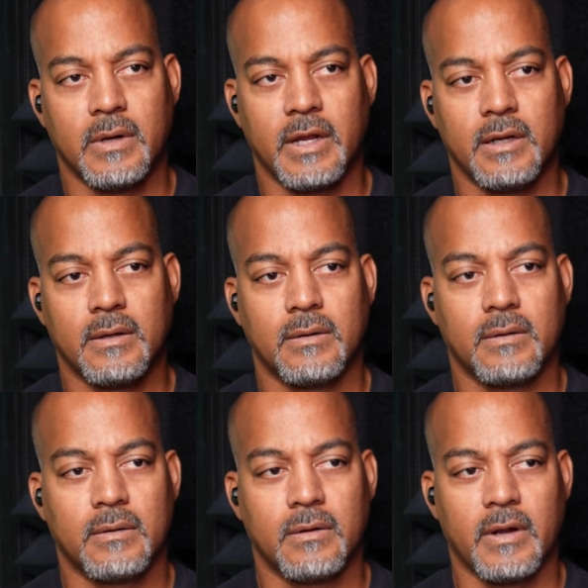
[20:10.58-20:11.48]
Right.
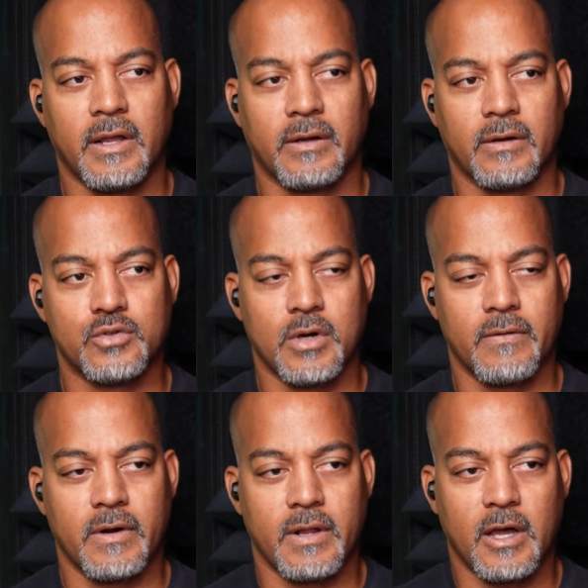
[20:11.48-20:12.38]
Her anger
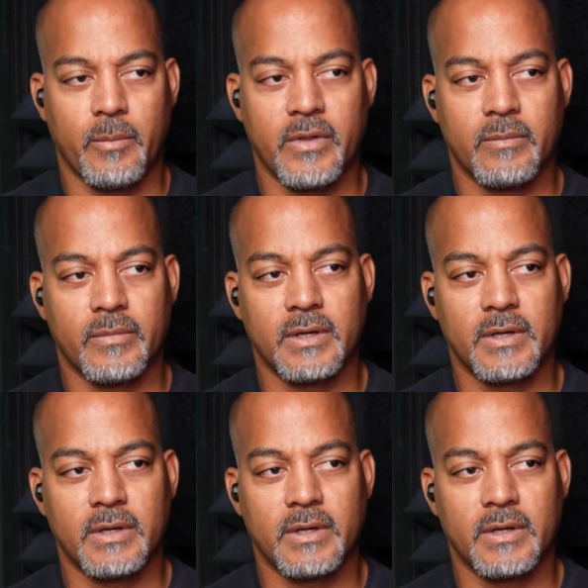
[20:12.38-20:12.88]
drove her to help them,